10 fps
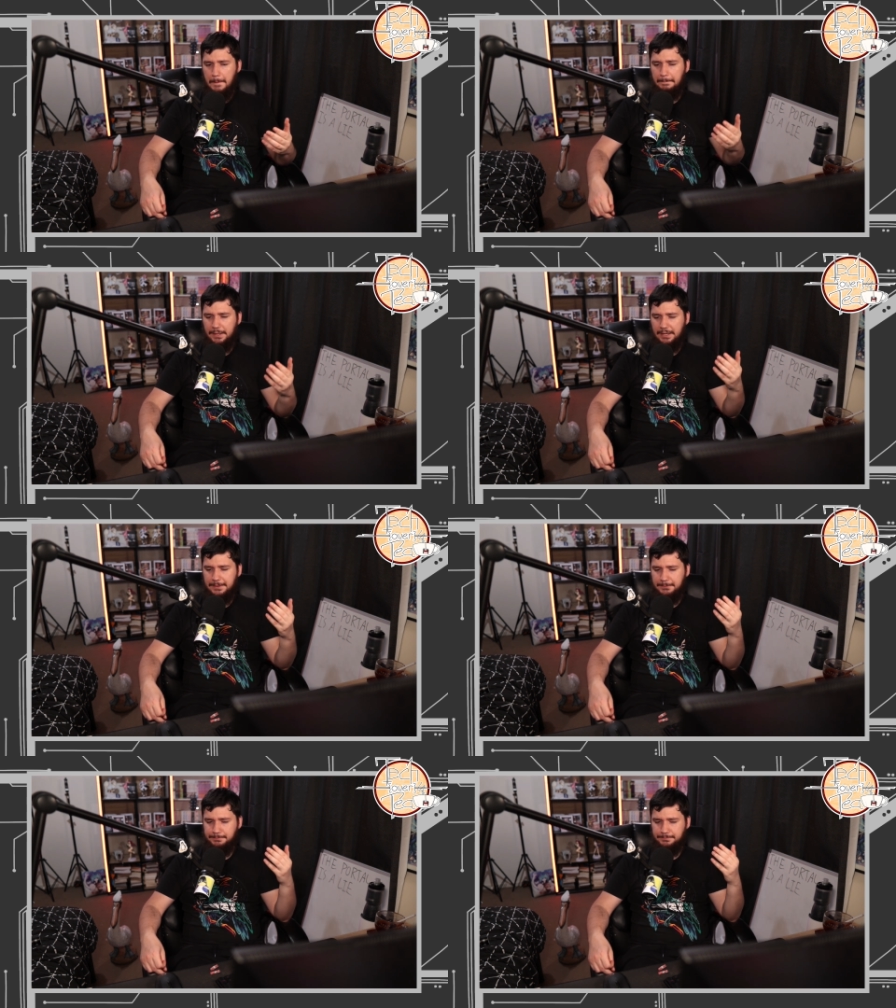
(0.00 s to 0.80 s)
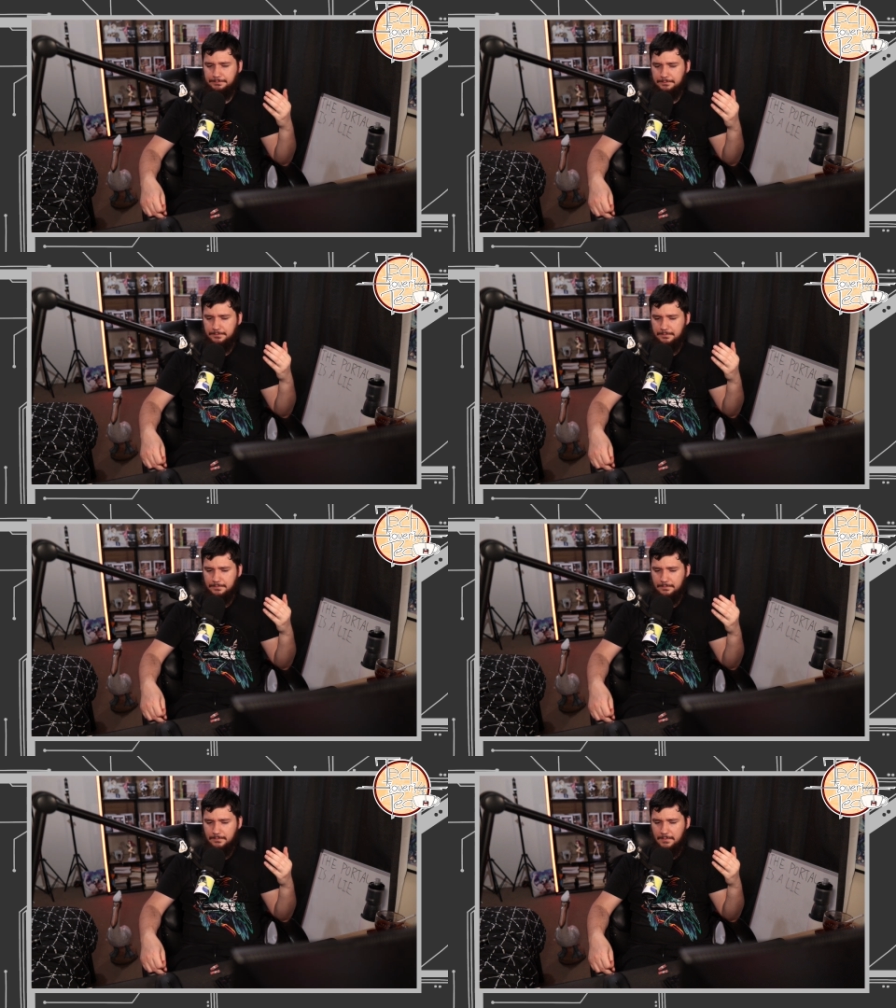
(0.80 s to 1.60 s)
But
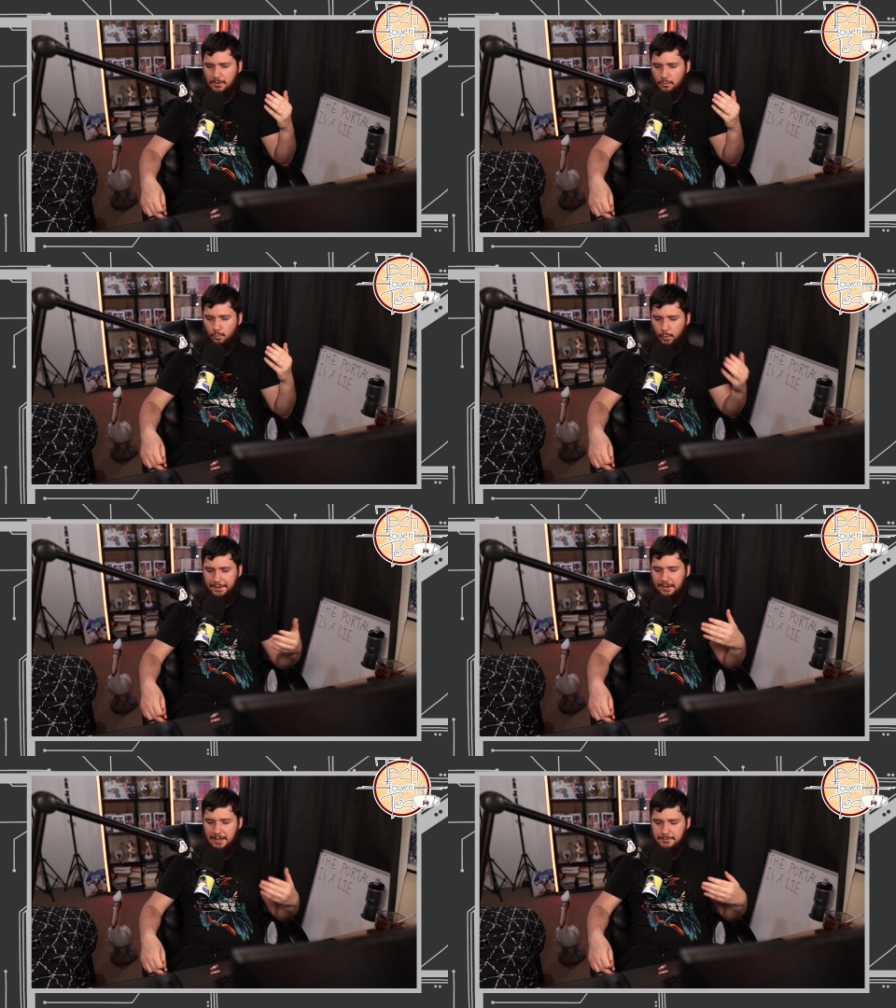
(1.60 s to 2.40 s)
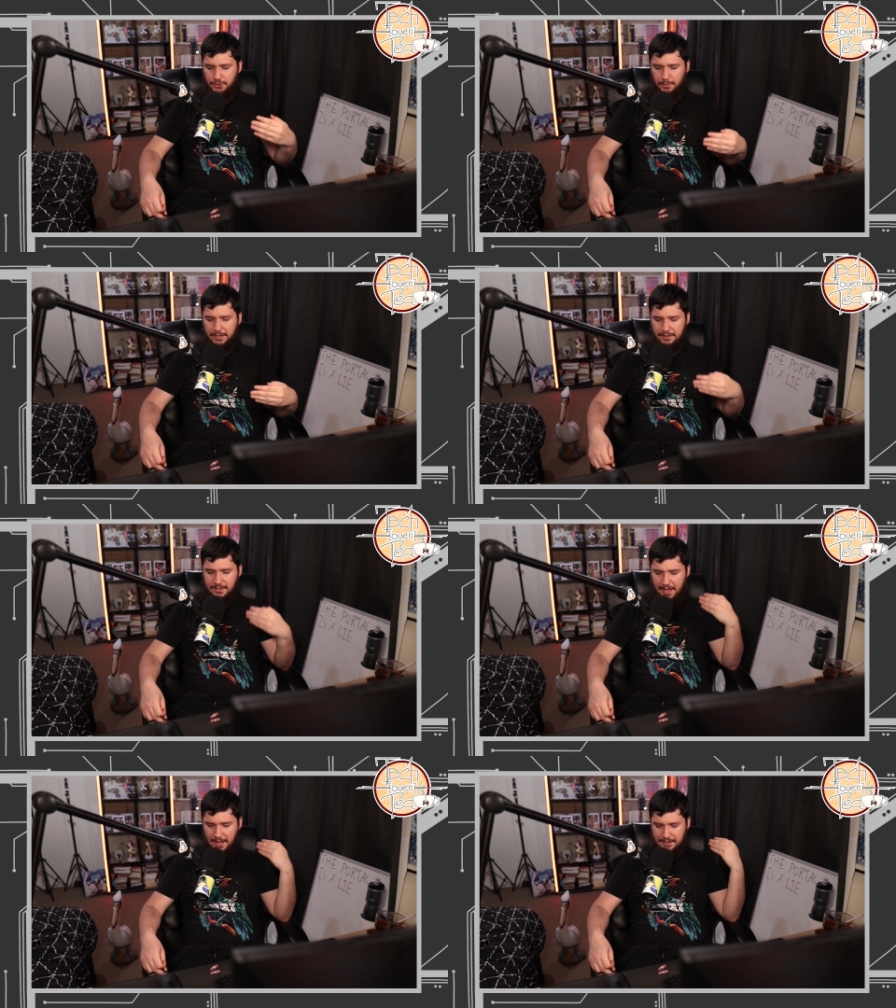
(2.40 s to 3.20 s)
when I am doing
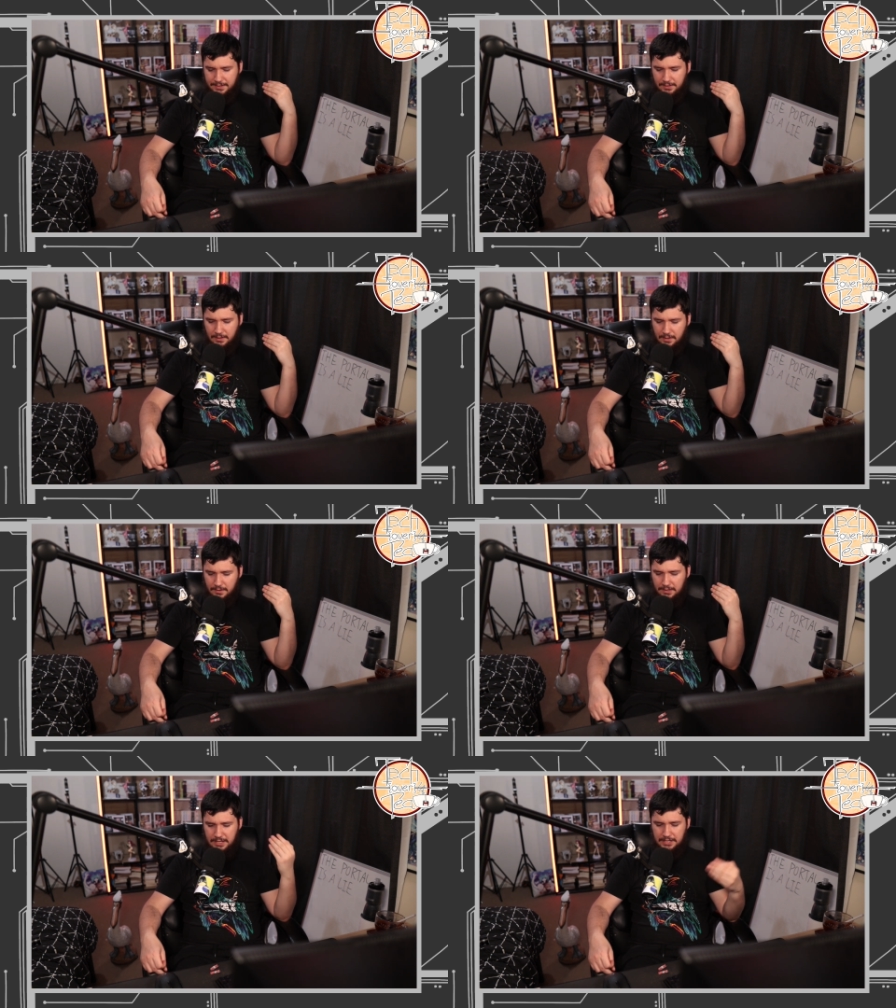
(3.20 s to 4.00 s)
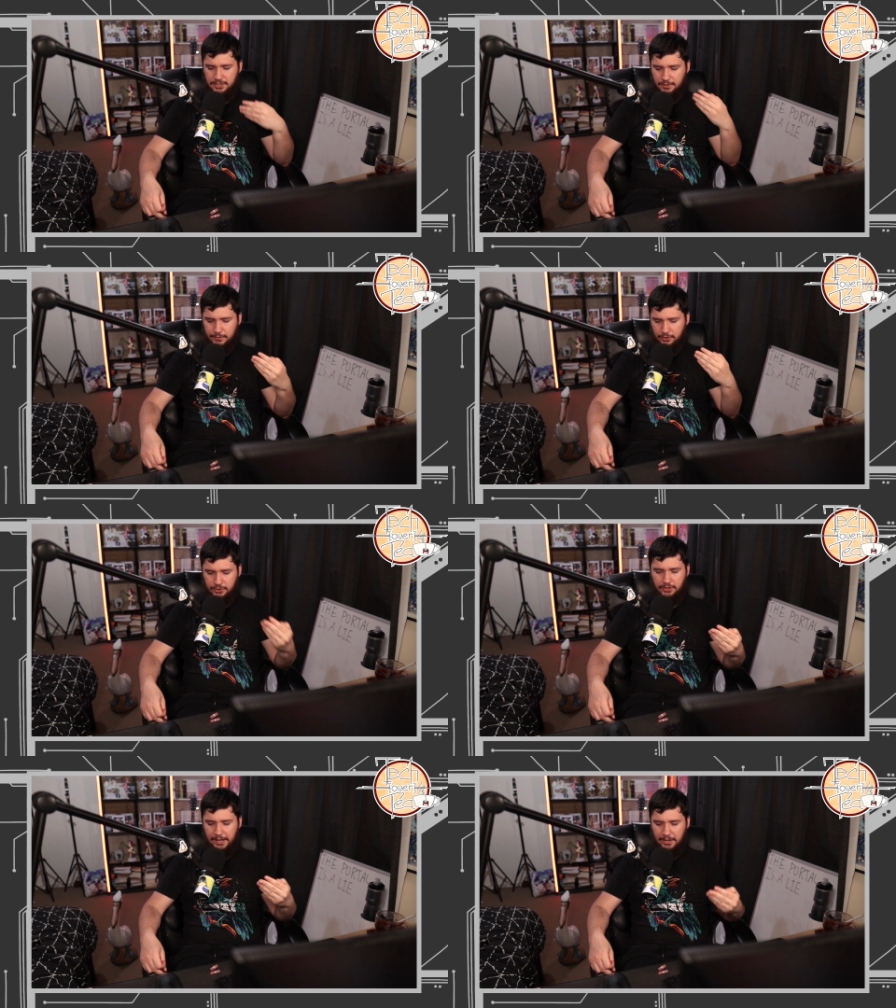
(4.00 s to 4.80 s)
that interview
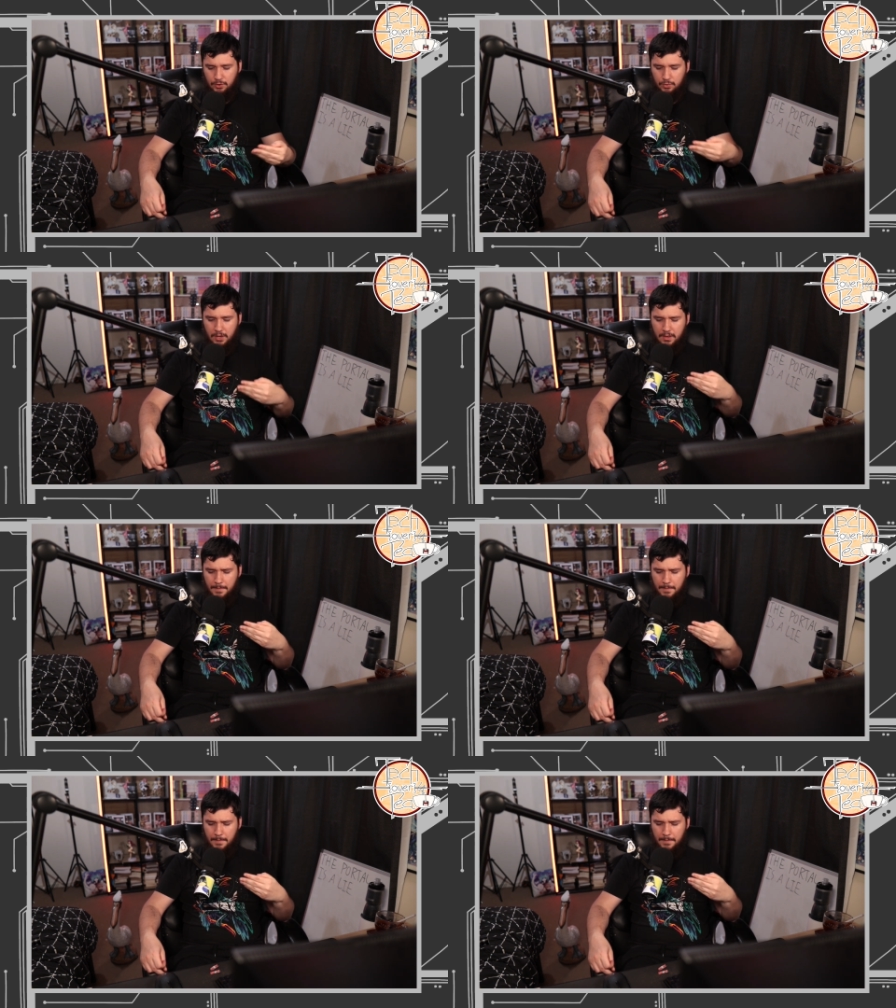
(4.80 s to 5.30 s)
style,